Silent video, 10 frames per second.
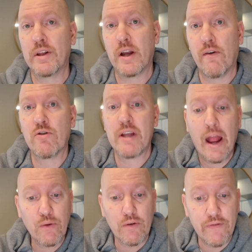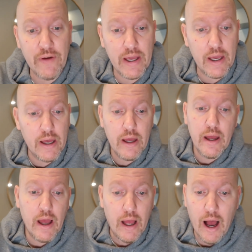than covers the annual fee,
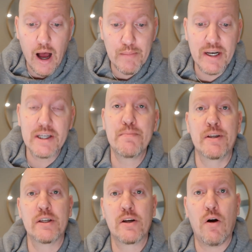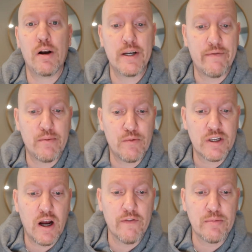uh, but it is a business card and
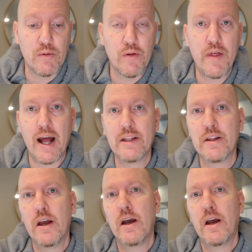everyone's comfortable with that.